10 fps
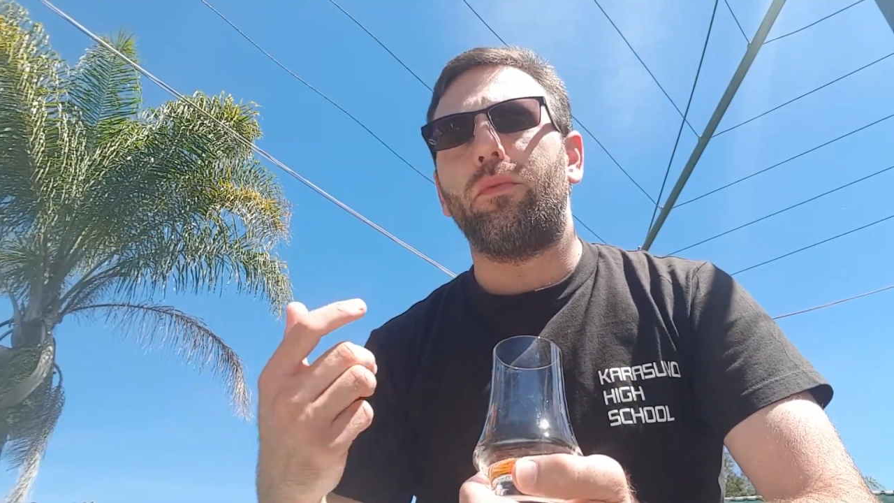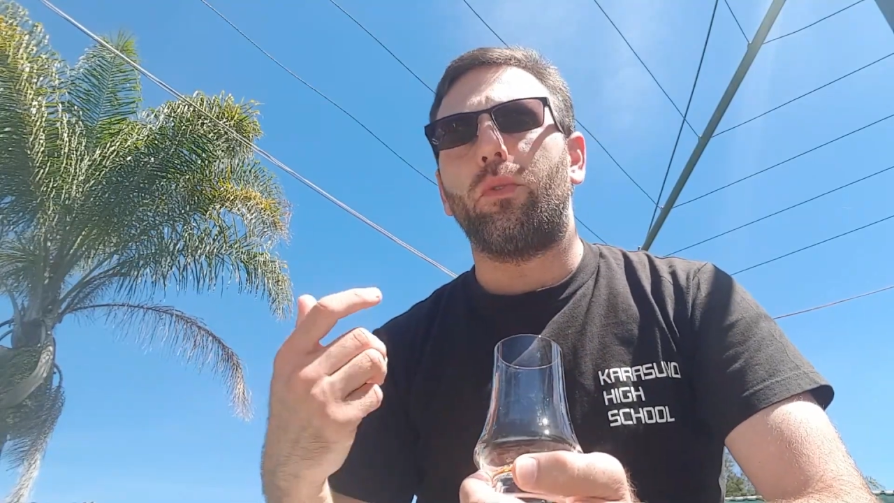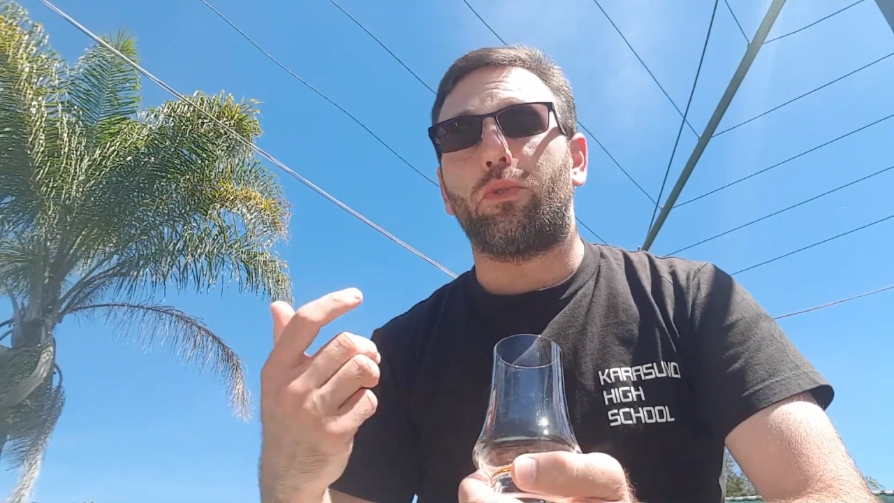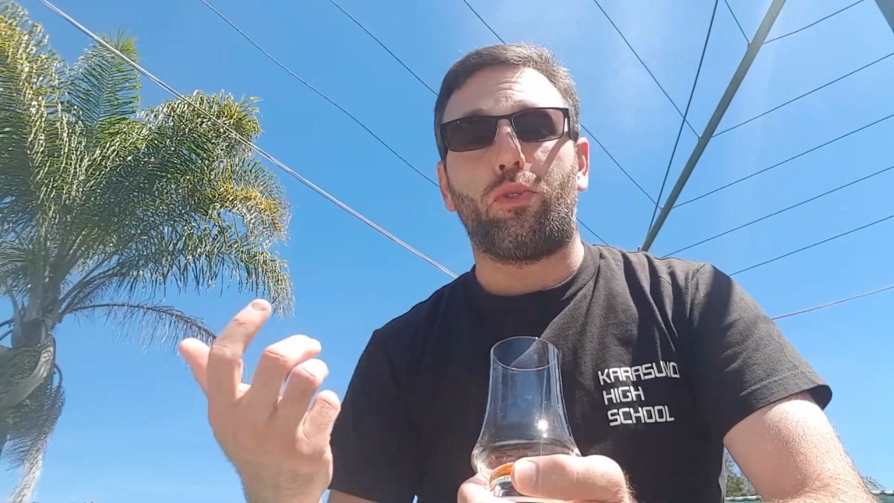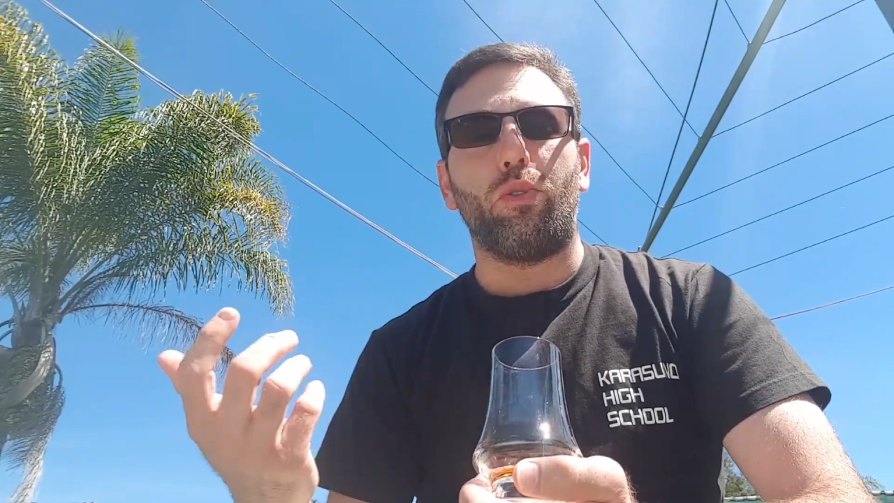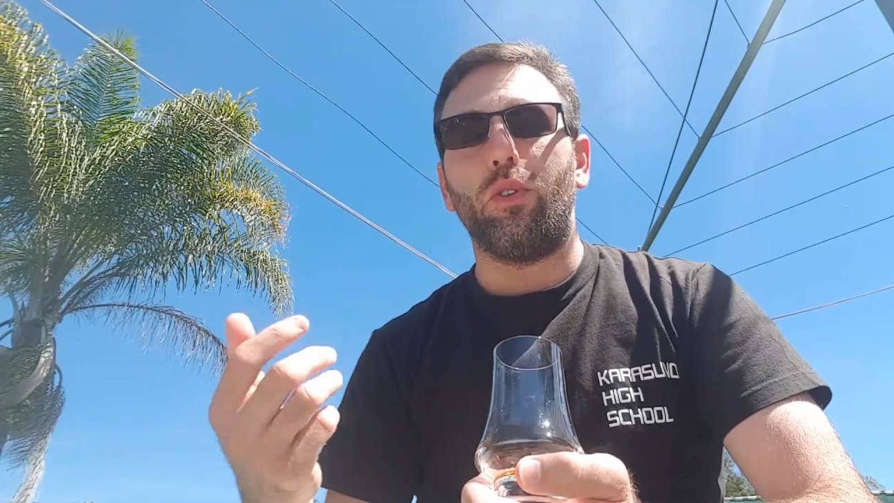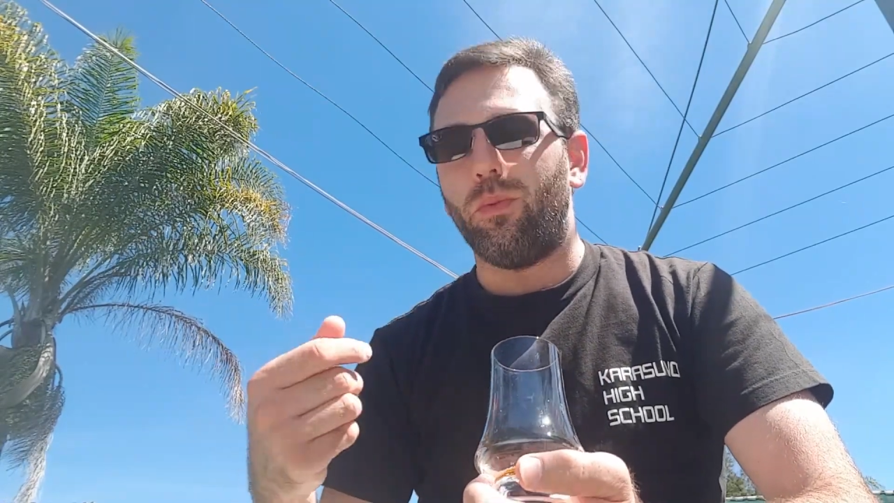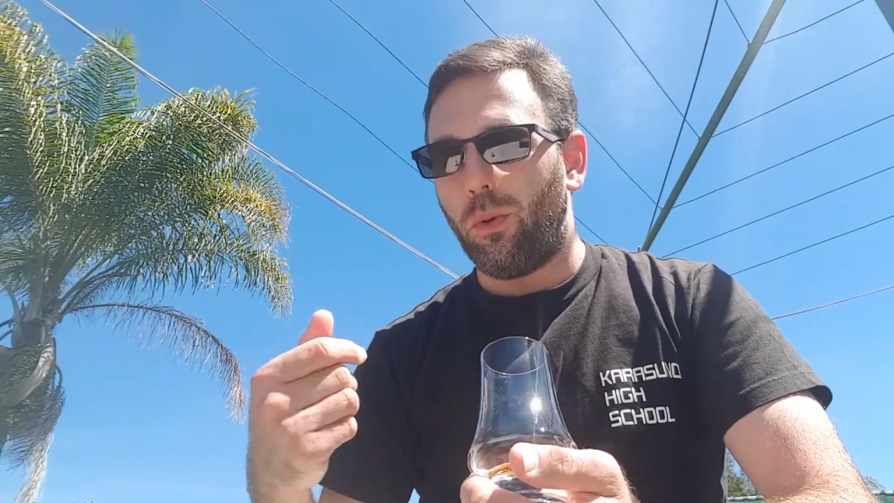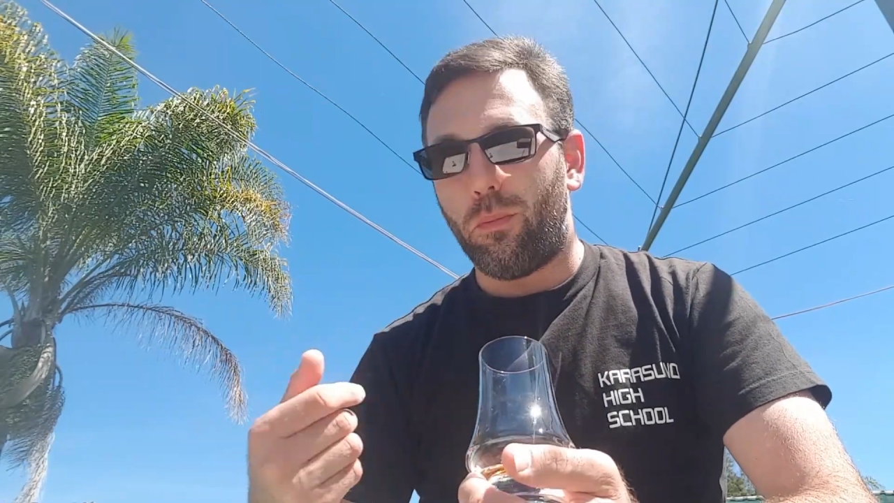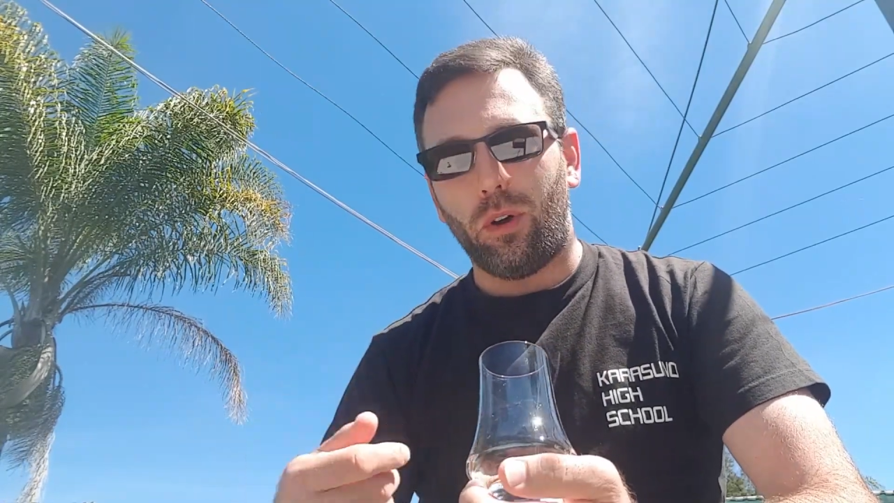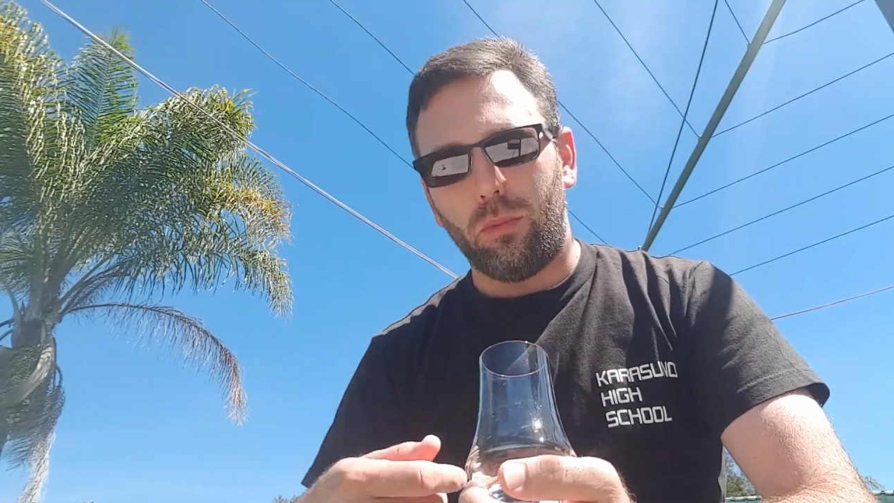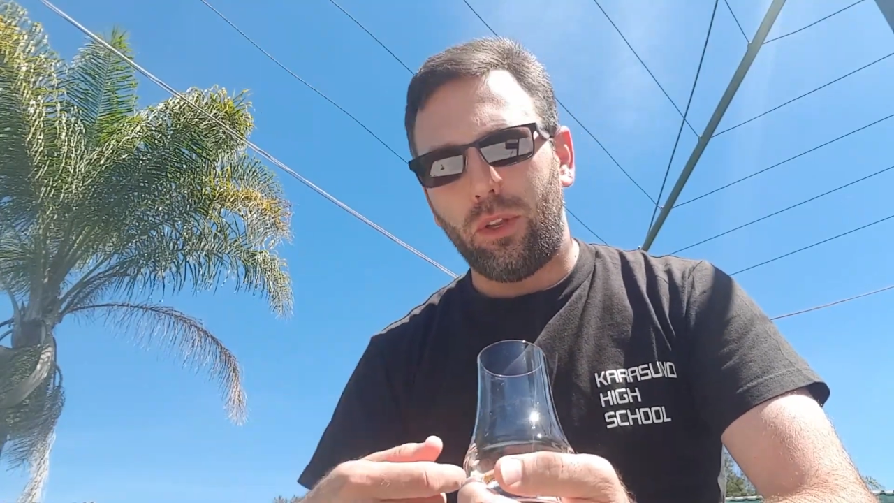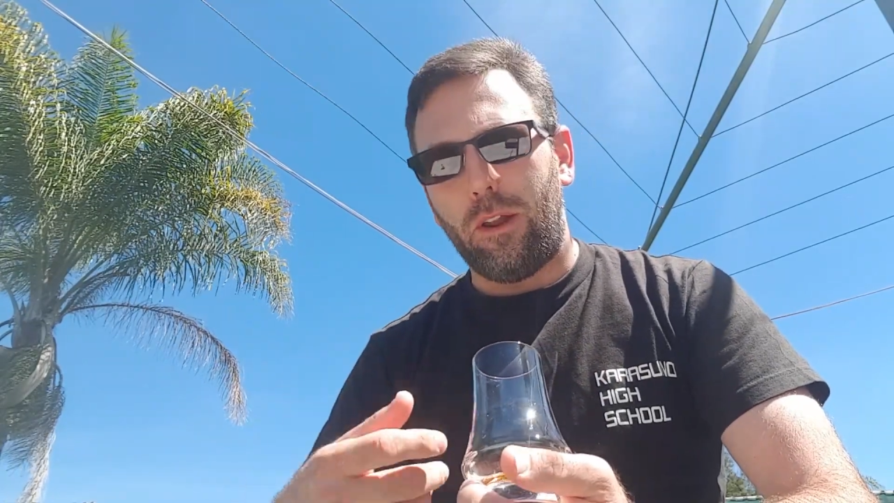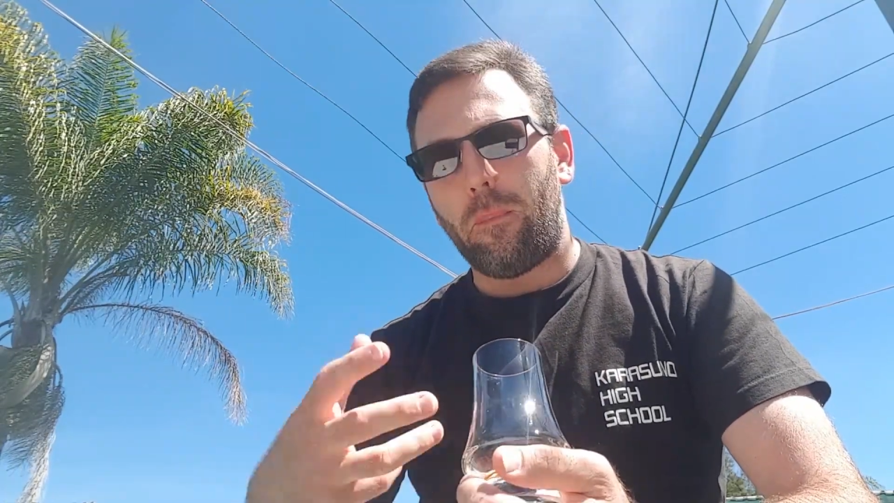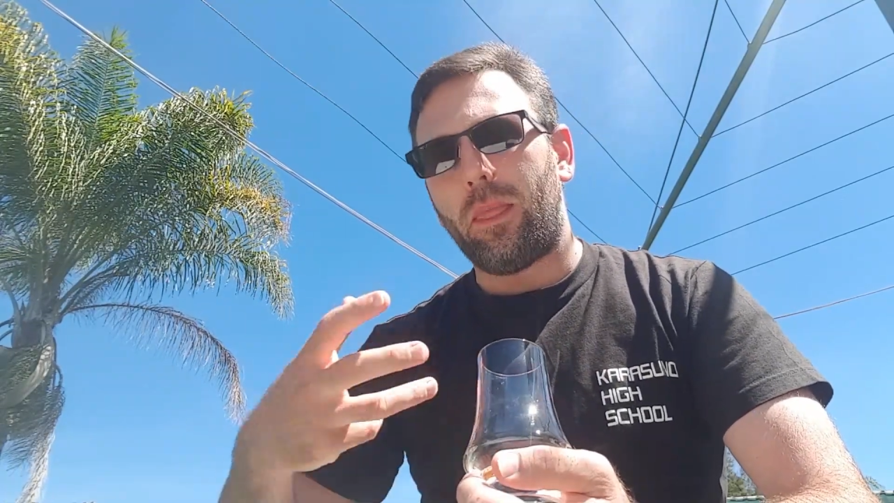or two will
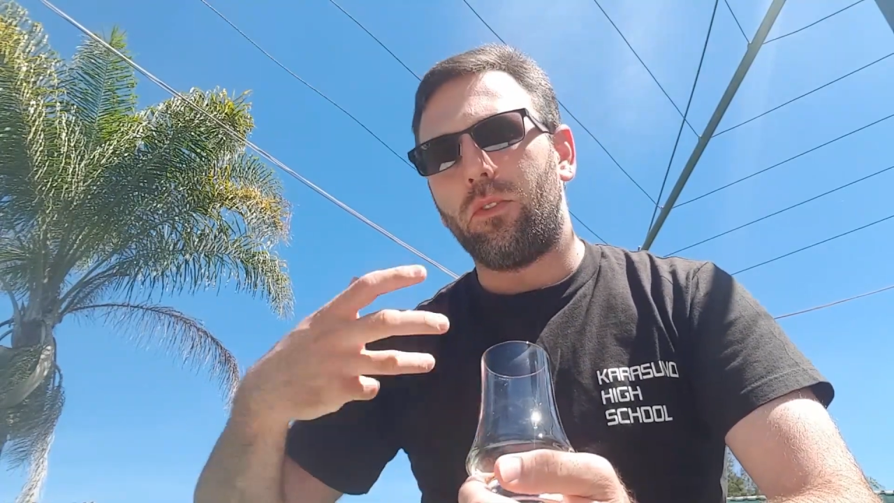probably